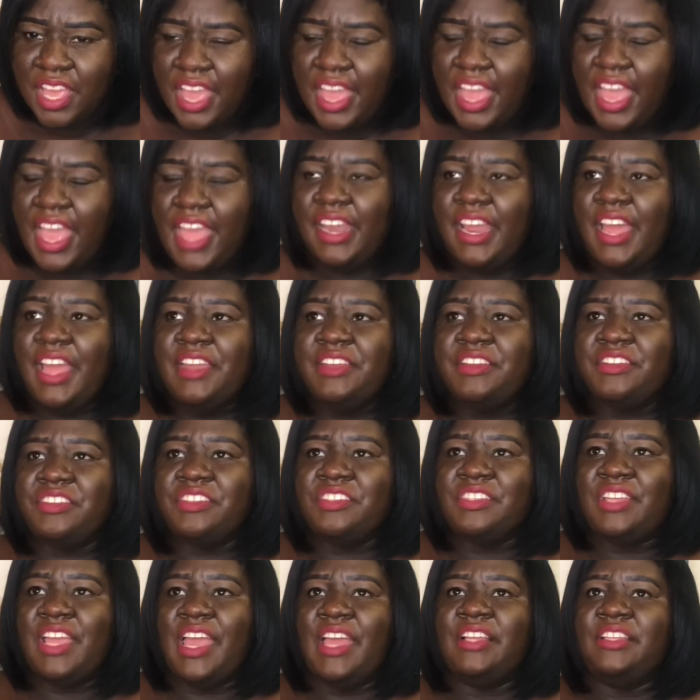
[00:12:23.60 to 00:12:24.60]
And I
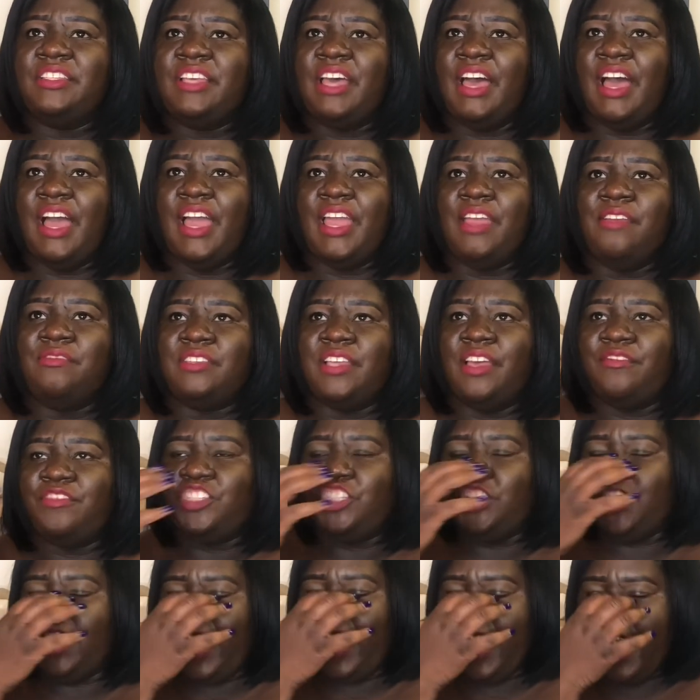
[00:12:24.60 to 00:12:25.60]
understand times
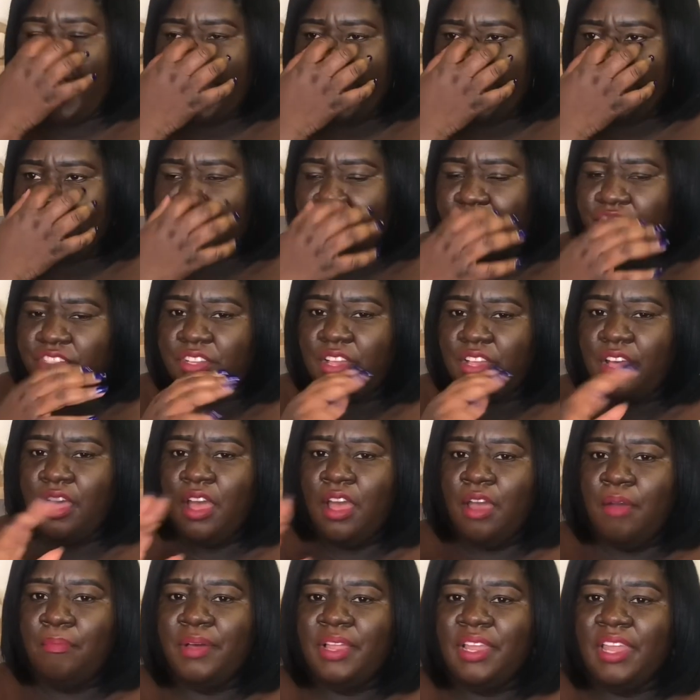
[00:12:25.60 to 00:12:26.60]
have changed,
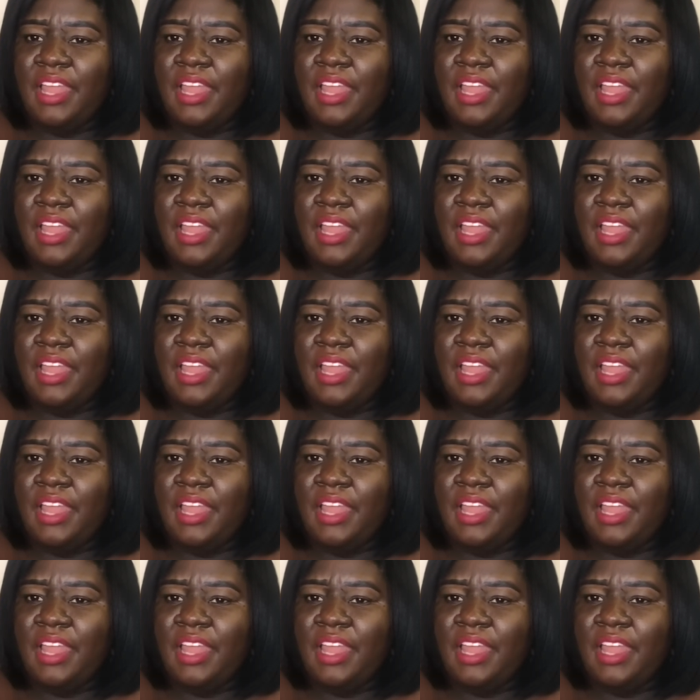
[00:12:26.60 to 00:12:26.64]
but